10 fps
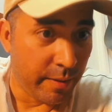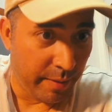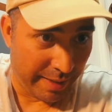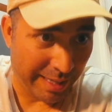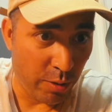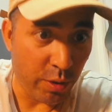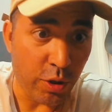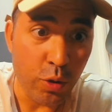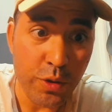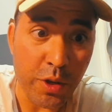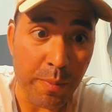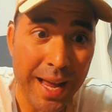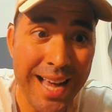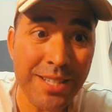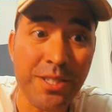and I go to user
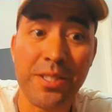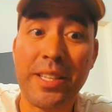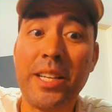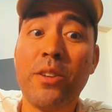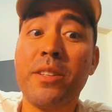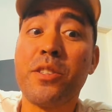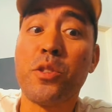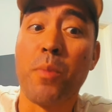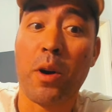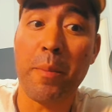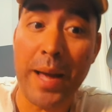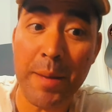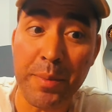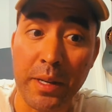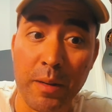patches, here is smart
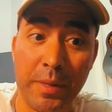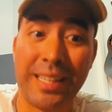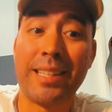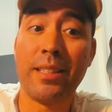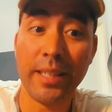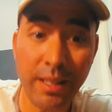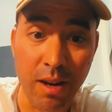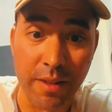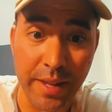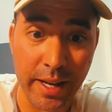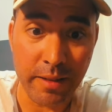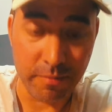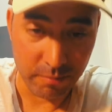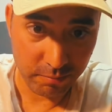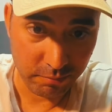mapping. I'm going to click on that.
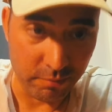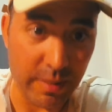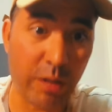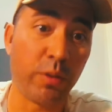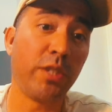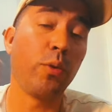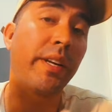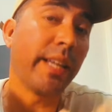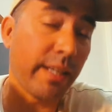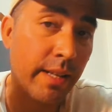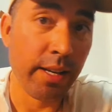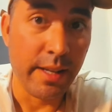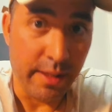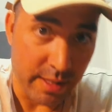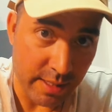Not only do I get the